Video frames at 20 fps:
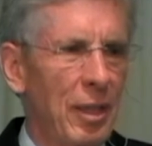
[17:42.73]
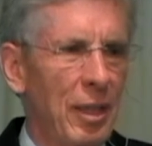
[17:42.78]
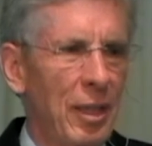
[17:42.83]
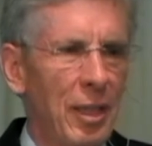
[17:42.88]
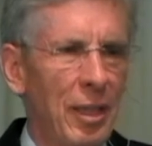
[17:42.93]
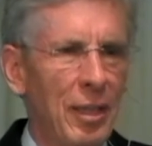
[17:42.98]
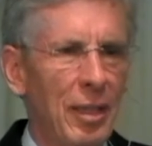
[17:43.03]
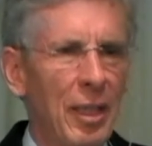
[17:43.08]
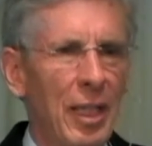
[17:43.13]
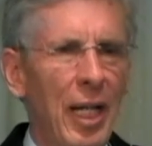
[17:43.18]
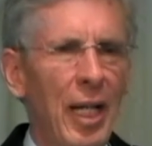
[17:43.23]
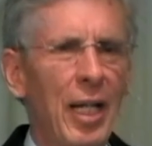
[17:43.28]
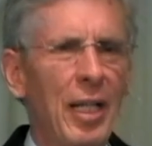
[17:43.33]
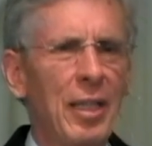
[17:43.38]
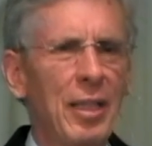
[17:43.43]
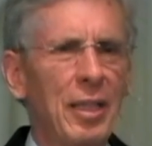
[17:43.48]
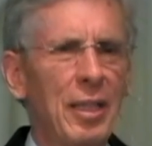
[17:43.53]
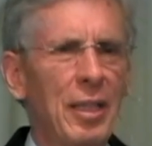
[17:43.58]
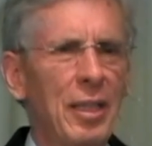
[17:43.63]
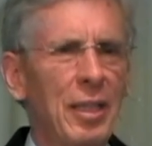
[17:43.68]
And
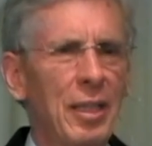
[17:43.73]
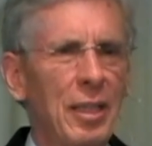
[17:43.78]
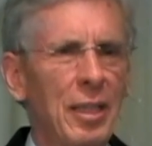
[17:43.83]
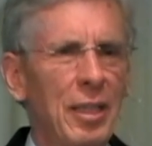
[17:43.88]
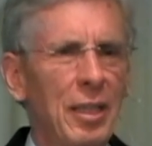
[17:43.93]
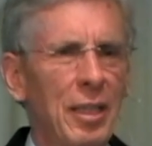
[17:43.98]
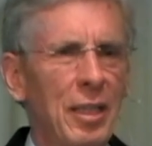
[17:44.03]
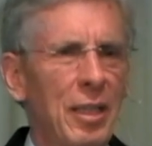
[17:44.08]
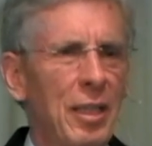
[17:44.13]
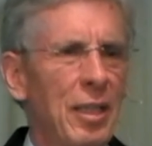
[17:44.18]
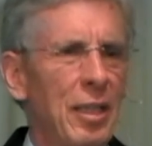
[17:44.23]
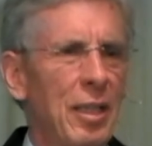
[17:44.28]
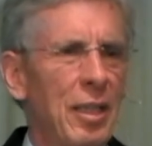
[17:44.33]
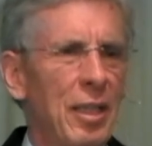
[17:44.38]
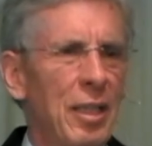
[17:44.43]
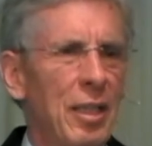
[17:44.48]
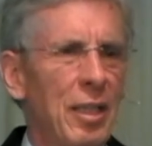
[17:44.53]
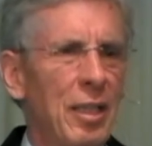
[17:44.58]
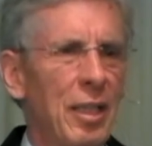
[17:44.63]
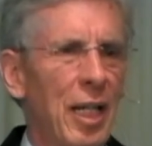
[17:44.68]
then,
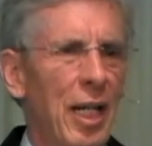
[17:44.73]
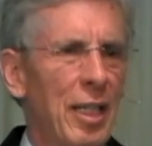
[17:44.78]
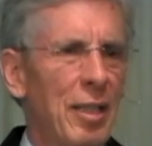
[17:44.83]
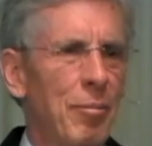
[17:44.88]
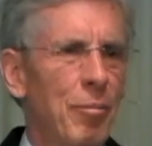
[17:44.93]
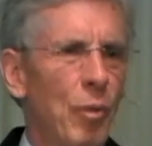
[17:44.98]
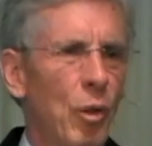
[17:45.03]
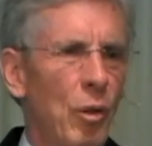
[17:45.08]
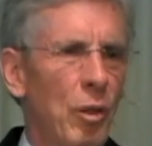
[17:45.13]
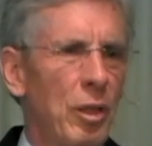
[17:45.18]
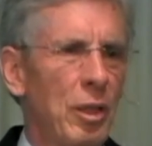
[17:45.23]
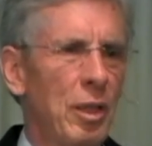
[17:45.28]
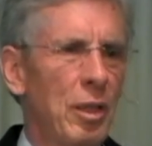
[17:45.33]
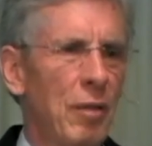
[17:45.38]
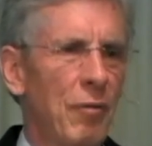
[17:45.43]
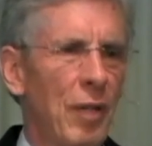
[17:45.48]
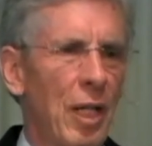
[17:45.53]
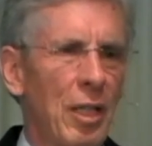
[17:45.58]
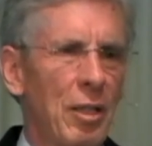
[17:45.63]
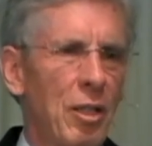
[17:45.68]
that morning
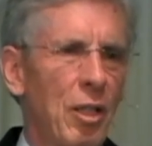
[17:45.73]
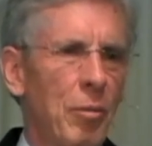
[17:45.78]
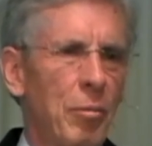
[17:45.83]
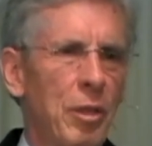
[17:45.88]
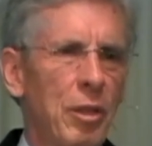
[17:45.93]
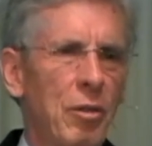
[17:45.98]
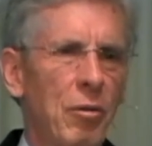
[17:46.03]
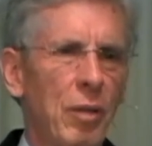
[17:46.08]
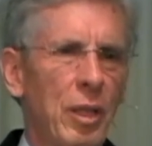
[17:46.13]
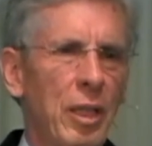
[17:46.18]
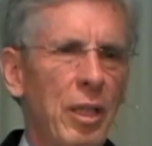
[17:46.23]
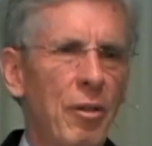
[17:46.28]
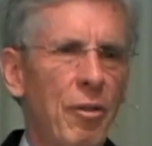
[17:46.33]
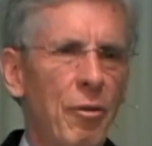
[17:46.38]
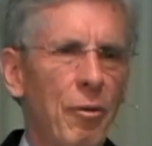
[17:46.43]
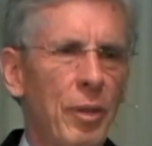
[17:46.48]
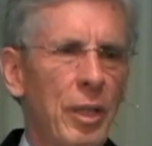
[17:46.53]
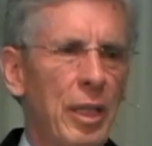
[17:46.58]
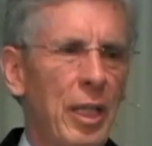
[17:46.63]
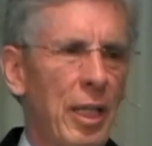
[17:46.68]
of October
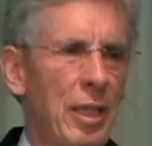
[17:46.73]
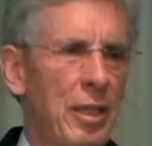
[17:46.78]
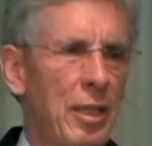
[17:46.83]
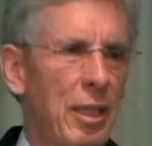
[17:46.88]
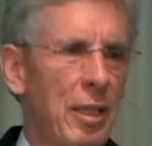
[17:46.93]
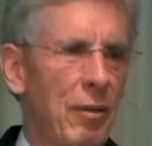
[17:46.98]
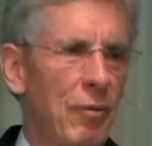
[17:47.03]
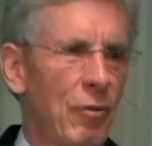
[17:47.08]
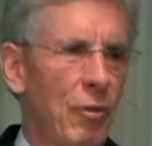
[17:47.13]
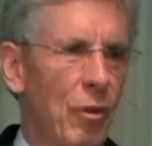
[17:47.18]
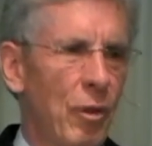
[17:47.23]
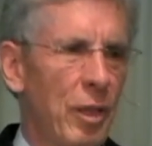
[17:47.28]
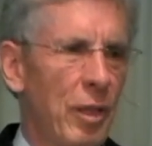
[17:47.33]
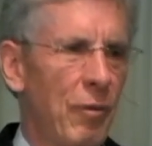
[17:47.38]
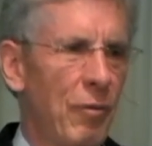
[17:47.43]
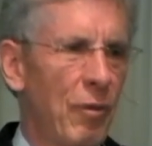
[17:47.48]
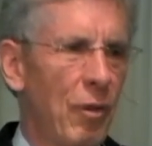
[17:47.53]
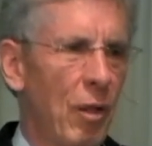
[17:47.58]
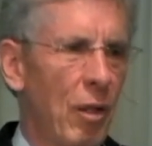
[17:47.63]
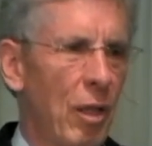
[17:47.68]
23,
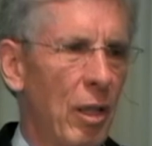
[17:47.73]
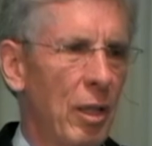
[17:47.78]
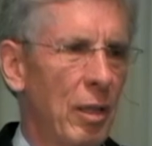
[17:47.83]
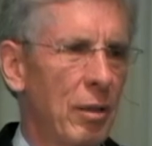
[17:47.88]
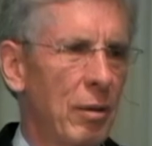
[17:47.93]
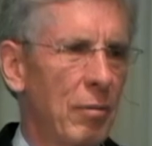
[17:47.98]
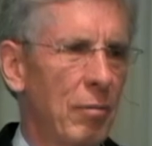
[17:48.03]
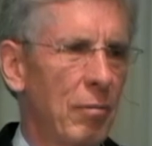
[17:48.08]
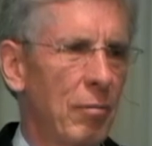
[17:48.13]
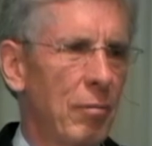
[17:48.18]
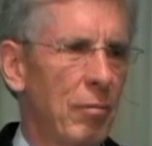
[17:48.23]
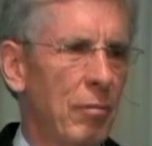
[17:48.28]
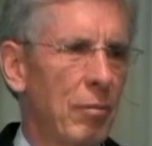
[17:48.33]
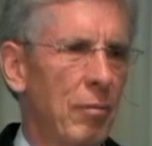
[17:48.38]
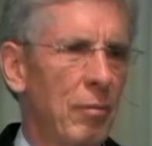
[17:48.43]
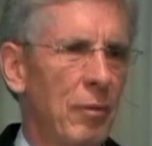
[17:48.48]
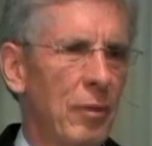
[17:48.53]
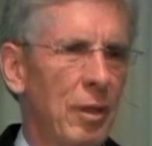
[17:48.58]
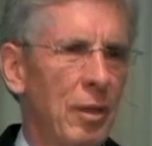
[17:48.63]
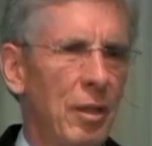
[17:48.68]
1844,
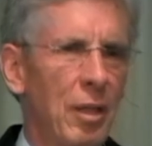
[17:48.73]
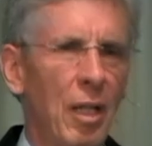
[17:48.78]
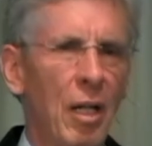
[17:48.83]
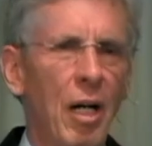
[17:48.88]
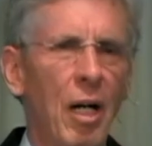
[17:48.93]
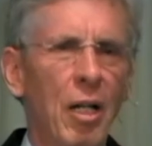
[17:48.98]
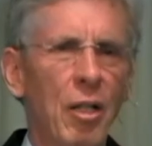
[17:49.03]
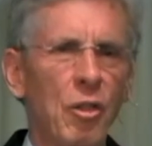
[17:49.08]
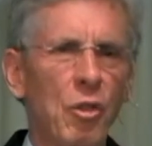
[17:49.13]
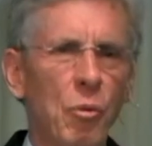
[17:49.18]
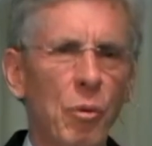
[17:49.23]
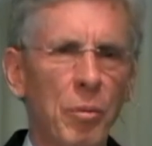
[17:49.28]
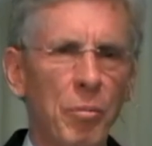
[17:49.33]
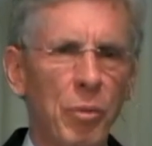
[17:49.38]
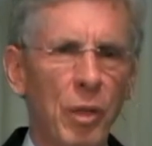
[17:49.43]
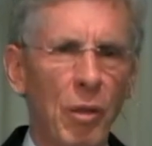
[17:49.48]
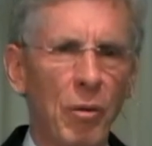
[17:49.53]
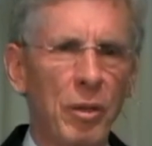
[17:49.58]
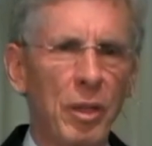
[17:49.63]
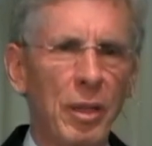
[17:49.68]
their hearts were
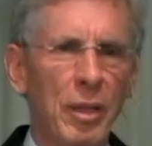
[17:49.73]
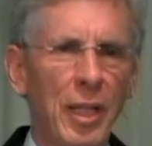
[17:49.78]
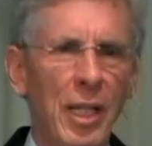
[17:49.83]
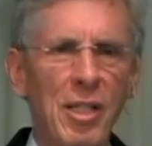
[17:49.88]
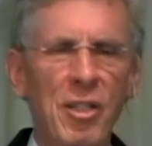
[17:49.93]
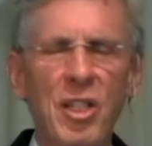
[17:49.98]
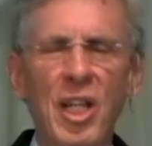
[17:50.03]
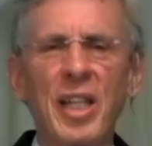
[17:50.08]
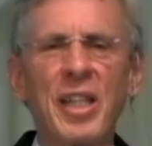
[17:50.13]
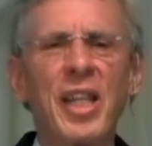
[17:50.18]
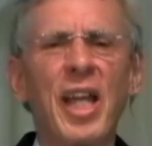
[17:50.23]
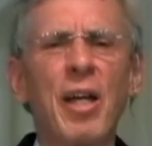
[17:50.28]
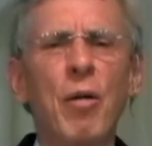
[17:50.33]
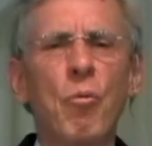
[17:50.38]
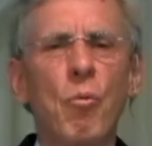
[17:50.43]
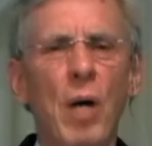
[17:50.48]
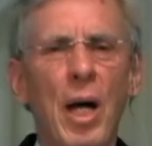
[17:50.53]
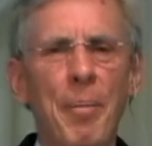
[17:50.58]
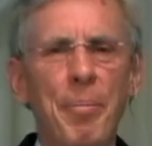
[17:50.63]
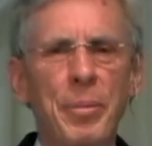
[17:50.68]
broken. They said they
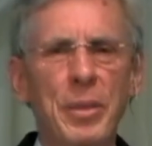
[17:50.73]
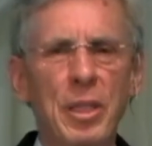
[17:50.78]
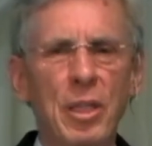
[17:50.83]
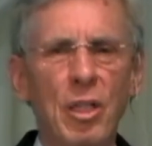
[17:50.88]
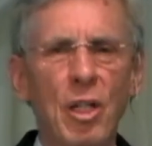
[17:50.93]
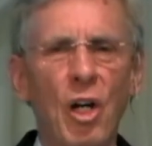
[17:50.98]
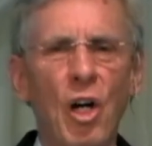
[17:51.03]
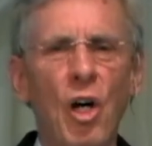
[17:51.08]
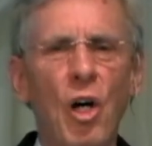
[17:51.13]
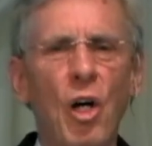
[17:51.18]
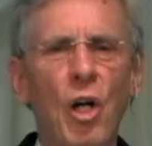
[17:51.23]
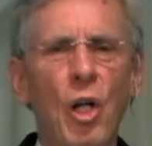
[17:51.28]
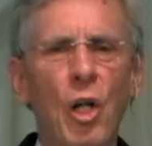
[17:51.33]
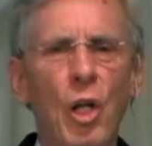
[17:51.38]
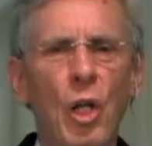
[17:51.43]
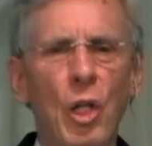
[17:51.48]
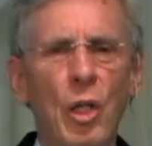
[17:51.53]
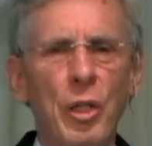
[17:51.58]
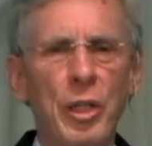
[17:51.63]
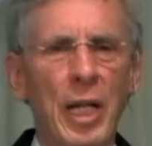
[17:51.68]
wept
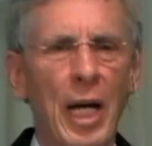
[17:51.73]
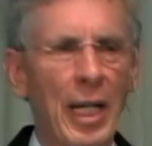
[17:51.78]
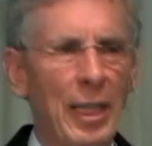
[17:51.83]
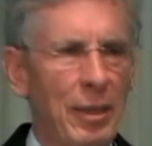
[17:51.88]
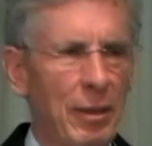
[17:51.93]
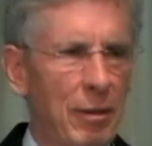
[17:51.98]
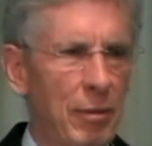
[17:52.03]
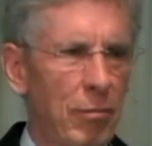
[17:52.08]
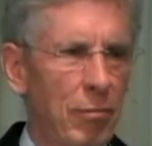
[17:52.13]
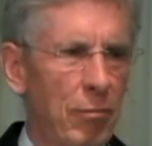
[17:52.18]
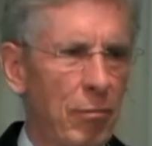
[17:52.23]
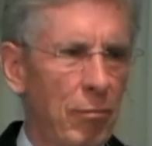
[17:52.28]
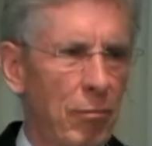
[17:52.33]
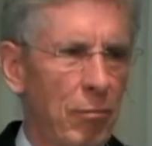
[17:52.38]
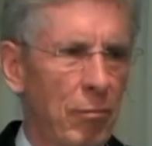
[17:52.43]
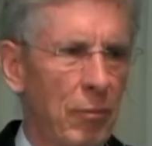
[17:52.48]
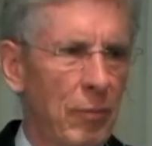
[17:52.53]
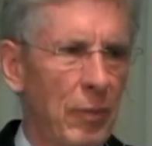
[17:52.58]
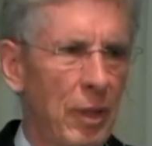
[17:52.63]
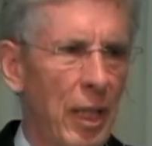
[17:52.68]
all night,
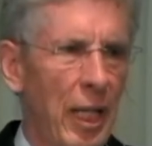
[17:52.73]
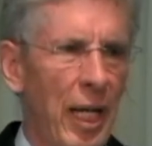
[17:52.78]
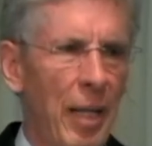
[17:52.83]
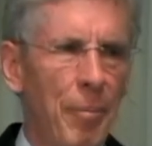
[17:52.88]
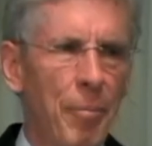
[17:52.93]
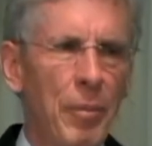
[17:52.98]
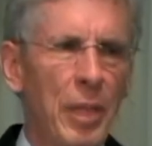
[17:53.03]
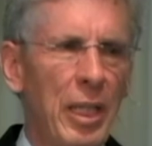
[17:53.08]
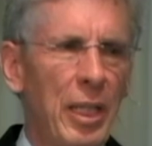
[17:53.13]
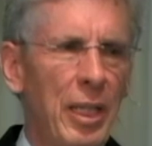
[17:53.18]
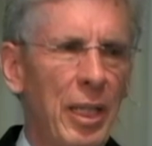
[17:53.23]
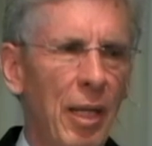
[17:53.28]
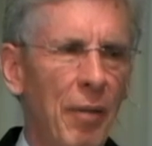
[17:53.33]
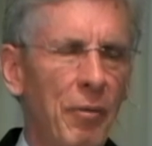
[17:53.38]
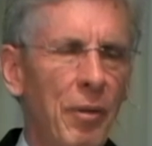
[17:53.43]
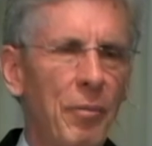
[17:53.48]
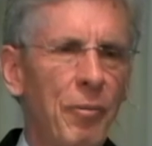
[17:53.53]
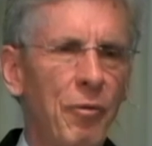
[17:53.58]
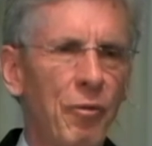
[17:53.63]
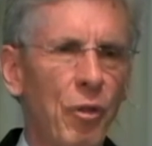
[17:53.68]
and many of
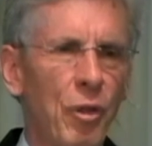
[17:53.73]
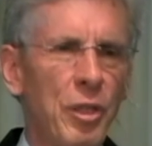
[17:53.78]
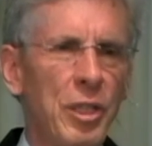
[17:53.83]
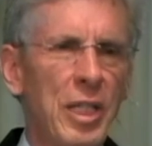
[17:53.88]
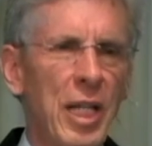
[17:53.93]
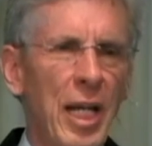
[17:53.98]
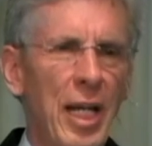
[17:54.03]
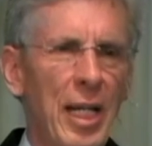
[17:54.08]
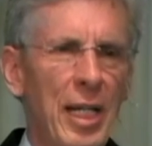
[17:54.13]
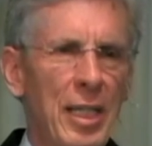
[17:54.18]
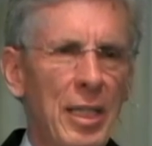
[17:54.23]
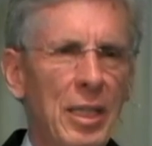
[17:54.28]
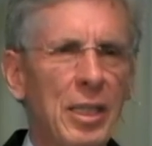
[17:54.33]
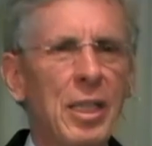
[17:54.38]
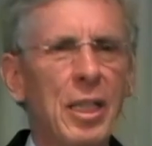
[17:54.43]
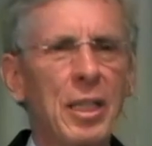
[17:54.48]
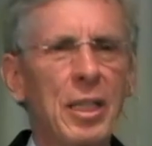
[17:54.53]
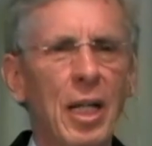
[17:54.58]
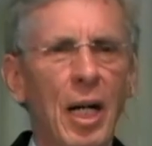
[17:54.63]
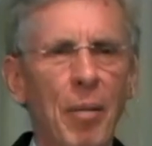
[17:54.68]
them for days
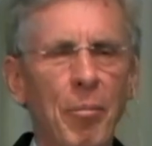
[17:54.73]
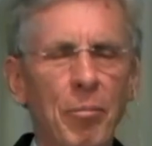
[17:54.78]
to come.